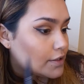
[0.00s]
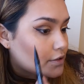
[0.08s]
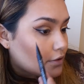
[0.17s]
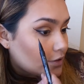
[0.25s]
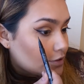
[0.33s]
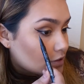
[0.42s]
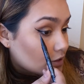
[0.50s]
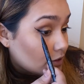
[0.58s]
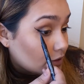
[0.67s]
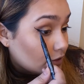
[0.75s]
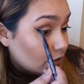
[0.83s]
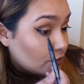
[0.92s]
So I just
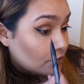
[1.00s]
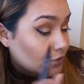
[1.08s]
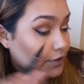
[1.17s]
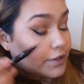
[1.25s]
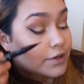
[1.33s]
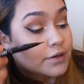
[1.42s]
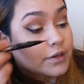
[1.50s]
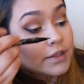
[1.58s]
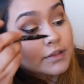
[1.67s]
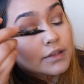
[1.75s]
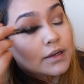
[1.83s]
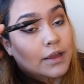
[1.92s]
connect it over here,
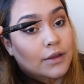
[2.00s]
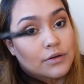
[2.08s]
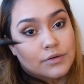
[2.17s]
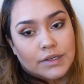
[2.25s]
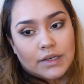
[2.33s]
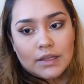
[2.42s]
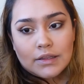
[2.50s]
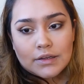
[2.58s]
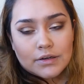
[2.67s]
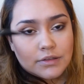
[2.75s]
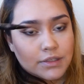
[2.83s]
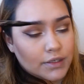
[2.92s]
and then I go in
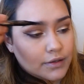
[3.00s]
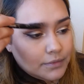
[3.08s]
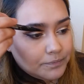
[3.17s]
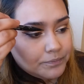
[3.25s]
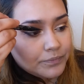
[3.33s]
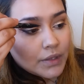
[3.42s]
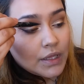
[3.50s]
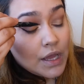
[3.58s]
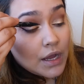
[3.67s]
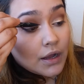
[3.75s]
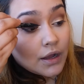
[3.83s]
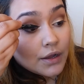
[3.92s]
literally
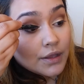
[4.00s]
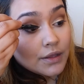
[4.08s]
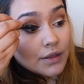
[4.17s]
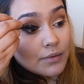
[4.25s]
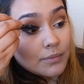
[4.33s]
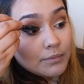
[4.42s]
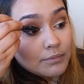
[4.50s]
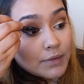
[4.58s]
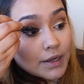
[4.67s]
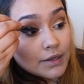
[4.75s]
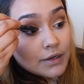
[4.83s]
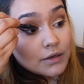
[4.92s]
hugging
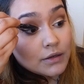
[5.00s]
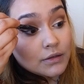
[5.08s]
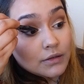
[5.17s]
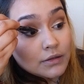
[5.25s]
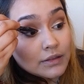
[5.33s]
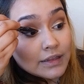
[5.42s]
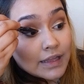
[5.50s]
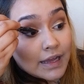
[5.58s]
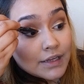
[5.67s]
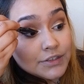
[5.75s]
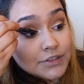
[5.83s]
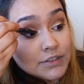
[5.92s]
my
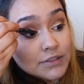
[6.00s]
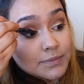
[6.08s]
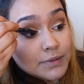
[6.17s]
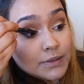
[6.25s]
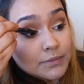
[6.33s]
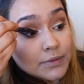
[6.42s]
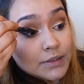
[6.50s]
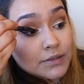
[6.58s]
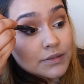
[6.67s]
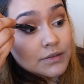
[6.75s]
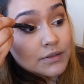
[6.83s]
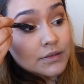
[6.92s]
lashes pretty much,
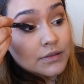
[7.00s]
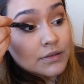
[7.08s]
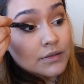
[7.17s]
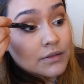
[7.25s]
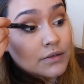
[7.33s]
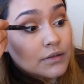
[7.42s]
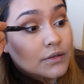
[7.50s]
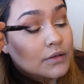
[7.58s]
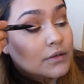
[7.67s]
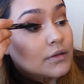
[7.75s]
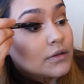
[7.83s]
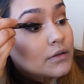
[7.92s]

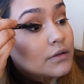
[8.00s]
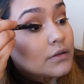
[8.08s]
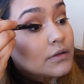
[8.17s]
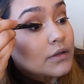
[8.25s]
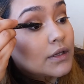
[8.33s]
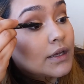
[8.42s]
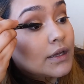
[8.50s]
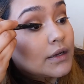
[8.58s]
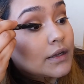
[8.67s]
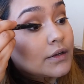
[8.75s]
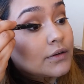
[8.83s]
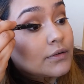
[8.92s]
and
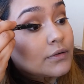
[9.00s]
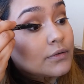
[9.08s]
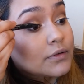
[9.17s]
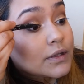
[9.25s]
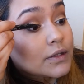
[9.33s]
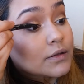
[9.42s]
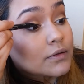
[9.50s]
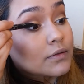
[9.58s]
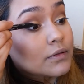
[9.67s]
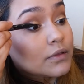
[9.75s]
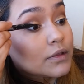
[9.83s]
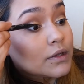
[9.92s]
I do like the
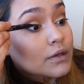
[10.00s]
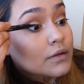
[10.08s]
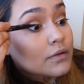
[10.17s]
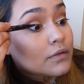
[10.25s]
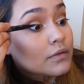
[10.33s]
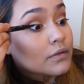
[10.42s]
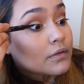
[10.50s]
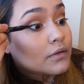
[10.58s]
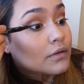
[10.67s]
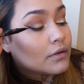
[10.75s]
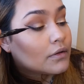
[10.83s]
thinnest